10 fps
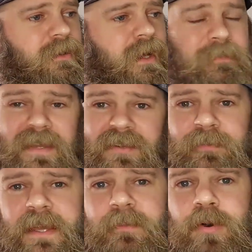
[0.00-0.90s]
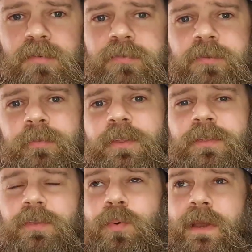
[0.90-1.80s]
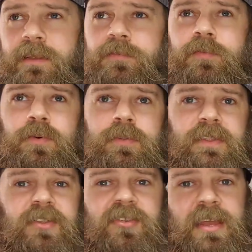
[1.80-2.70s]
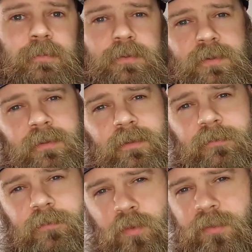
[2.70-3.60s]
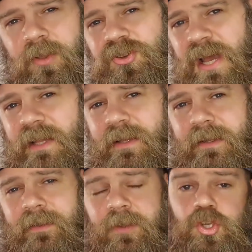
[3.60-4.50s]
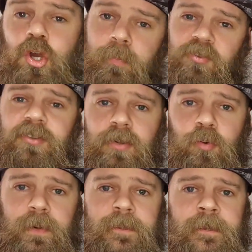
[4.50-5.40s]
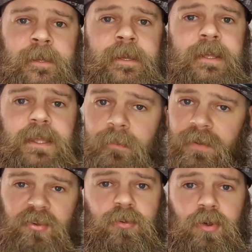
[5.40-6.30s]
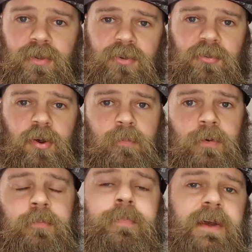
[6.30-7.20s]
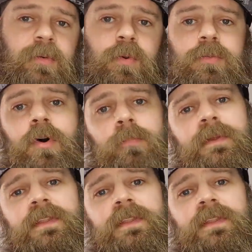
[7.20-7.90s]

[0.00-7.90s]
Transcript: I'm taking some time off from the 24th of December to the 4th of January. The shop is still open. You can place an order as normal, but it will not be